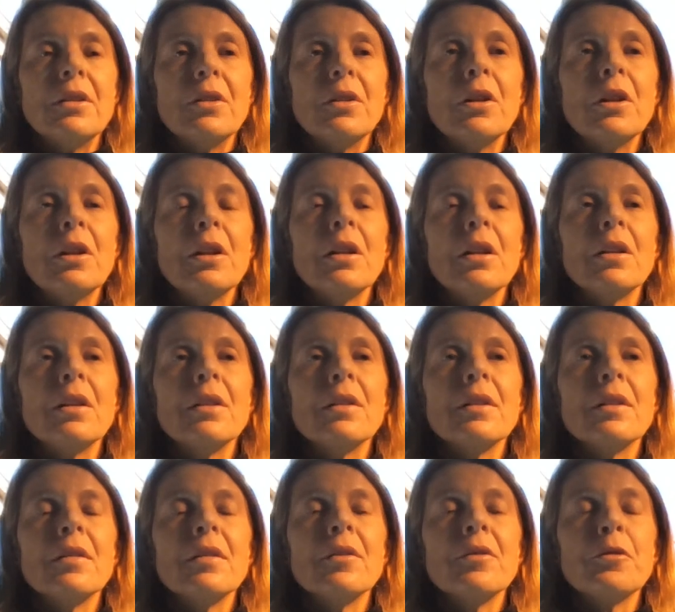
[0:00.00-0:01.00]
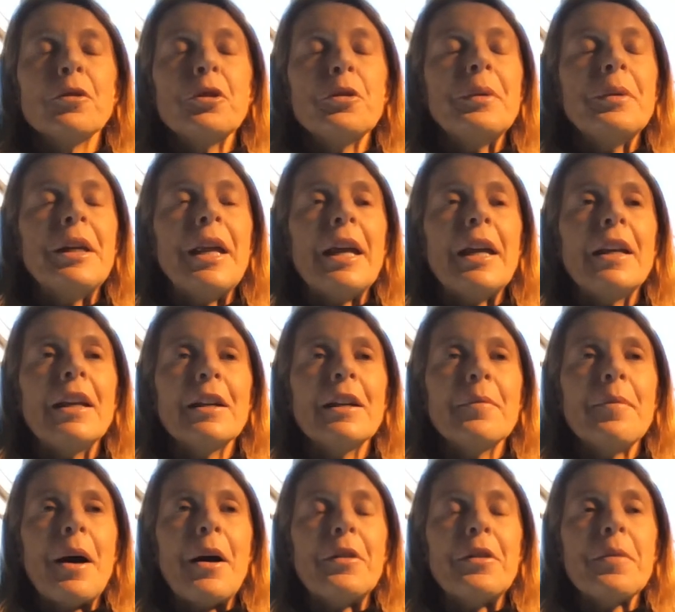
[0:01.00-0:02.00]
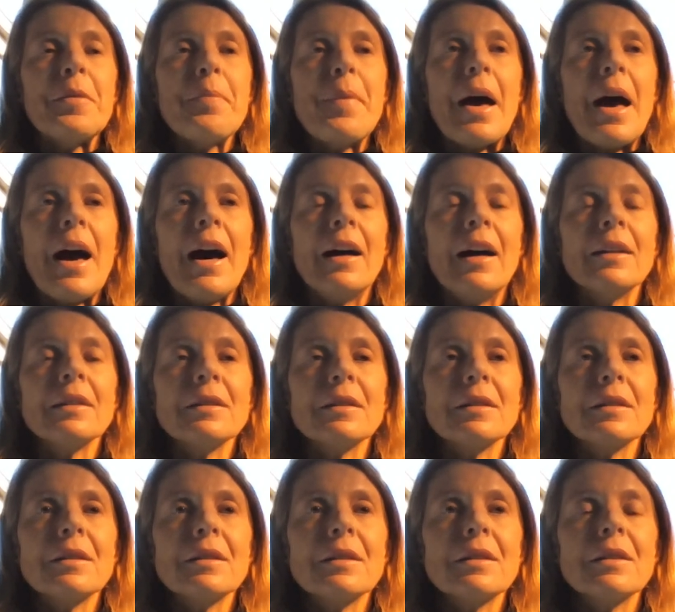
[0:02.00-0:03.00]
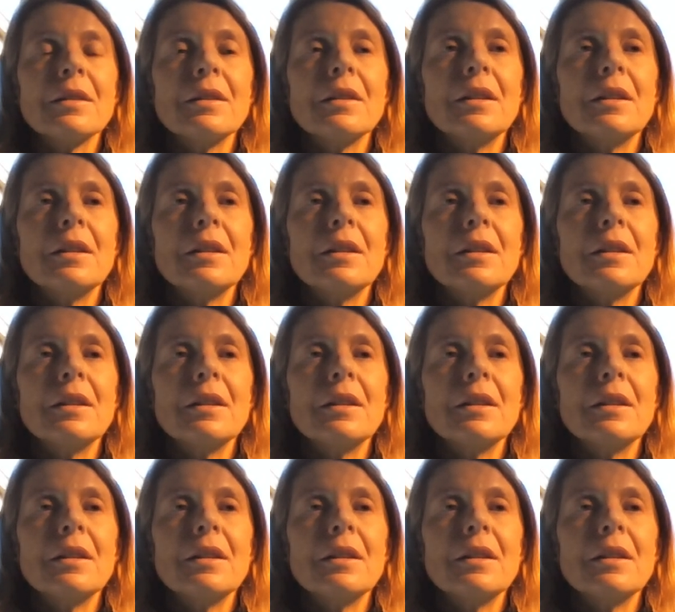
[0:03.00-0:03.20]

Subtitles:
or ruminating about the past